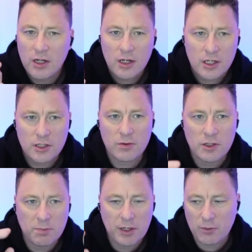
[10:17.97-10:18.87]
it's always
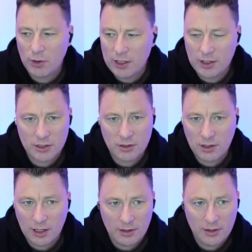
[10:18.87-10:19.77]
been where they're just
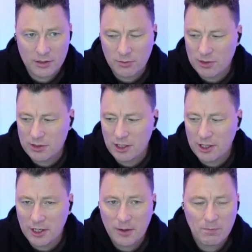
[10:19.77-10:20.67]
like, it's almost
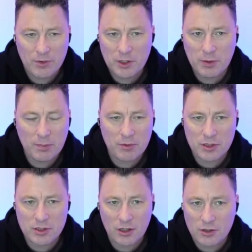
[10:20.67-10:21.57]
like these people
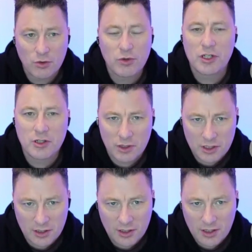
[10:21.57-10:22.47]
just aren't talking to each
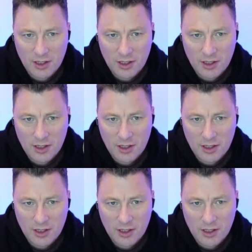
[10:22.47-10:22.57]
other,